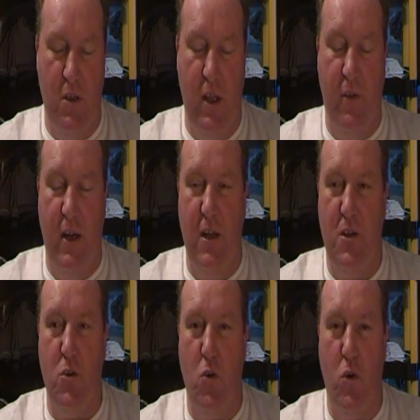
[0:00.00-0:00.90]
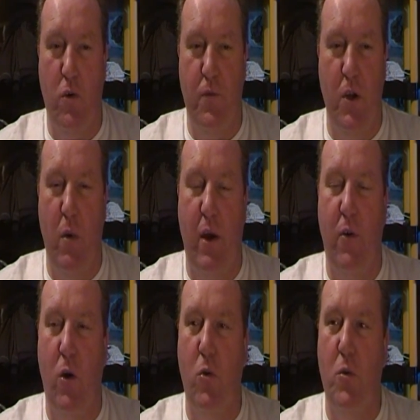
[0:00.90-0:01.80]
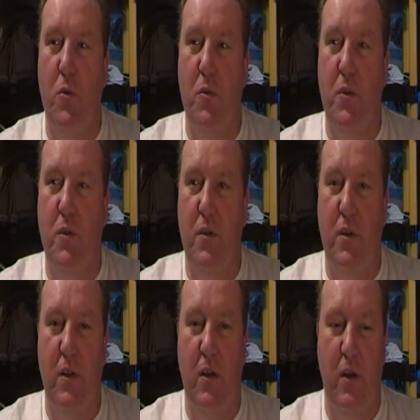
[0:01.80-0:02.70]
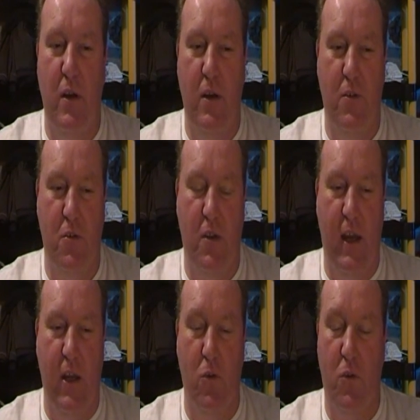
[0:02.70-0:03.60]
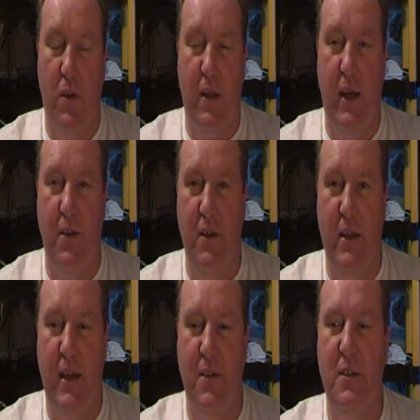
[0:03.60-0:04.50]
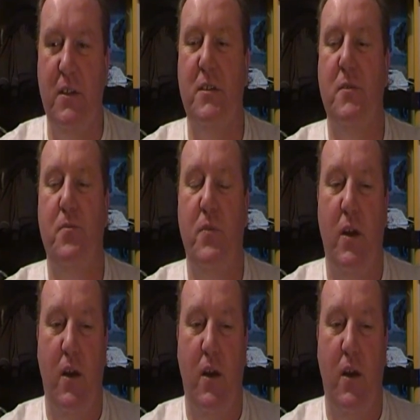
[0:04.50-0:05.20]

there was never any talk of UFOs and such like until the 1990s.